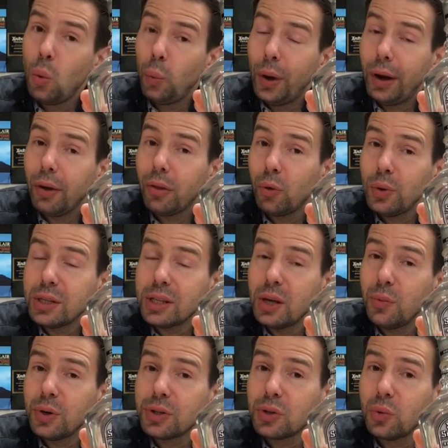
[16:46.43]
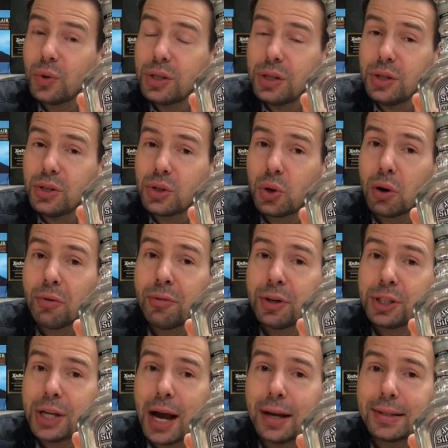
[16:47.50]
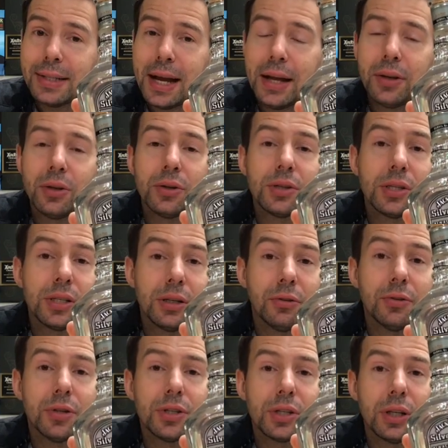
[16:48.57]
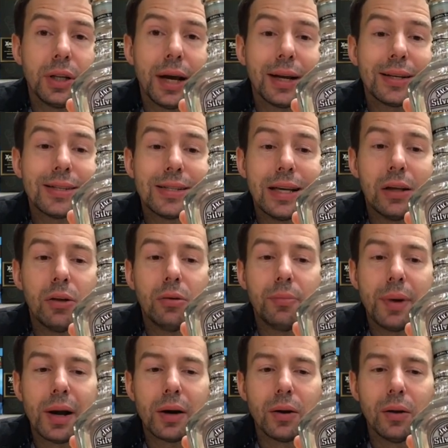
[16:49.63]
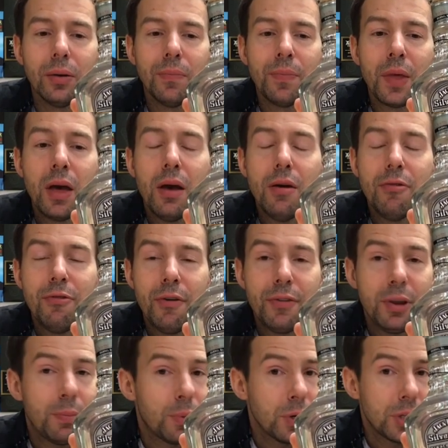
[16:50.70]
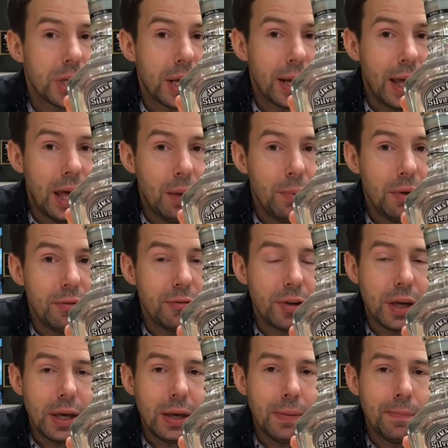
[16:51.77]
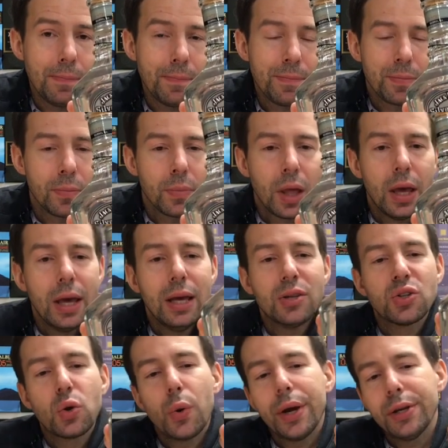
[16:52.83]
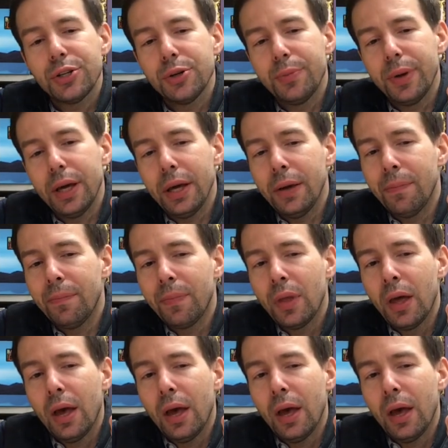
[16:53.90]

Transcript: Well, the Whisky Whistle Whisky score for Jack Daniel's Silver Select Single Barrel, 50% ABV, is going to be